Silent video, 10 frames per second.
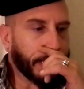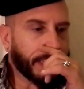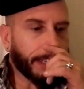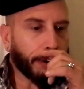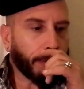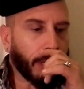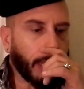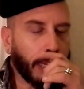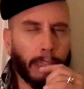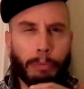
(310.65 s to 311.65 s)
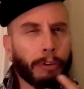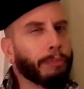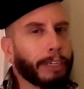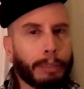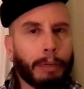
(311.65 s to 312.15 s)
So the word
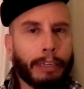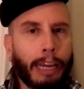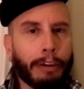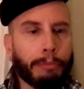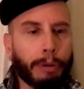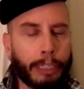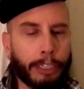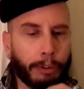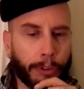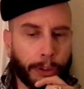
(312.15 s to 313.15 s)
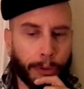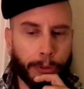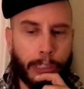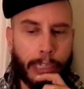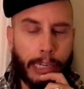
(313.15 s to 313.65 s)
victim I really don't
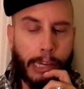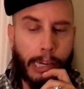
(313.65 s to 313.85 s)
use.